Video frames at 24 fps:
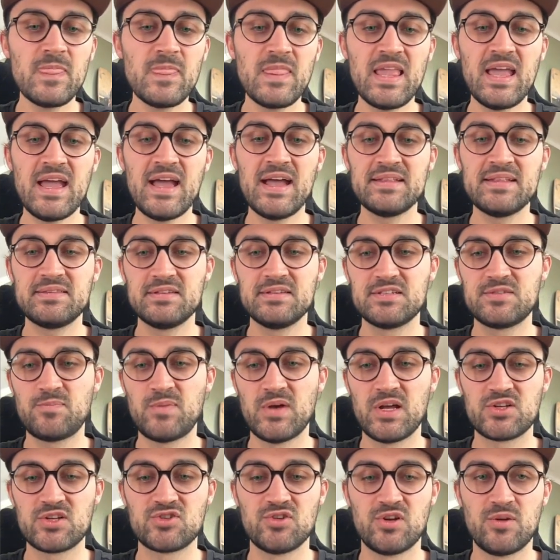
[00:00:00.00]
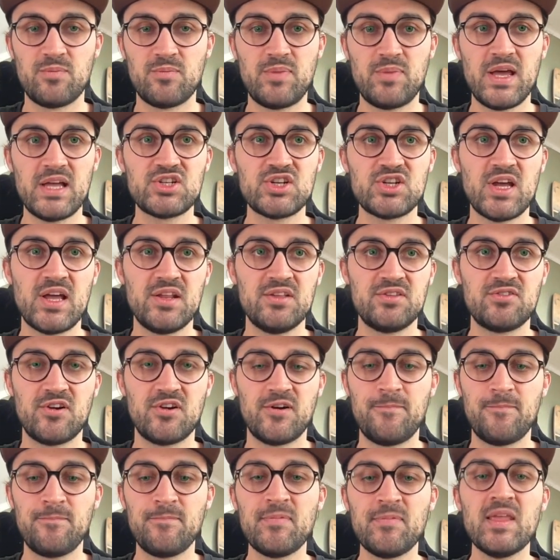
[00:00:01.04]
add this patch to the patch
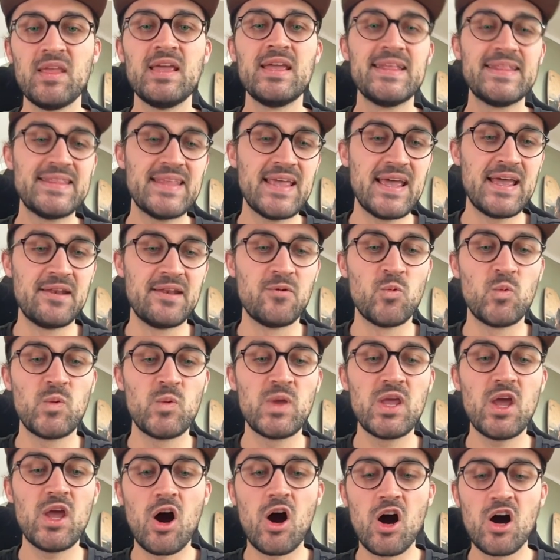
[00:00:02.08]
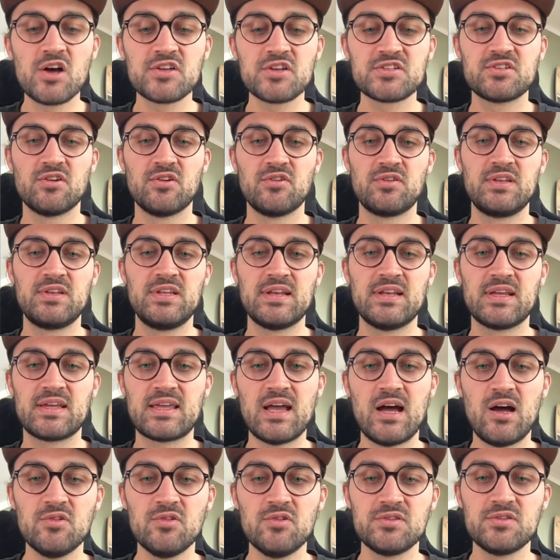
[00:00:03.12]
editor. Then we also need a
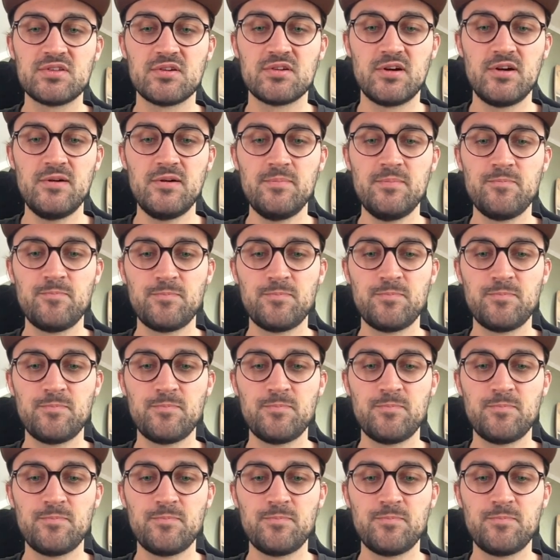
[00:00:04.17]
counter.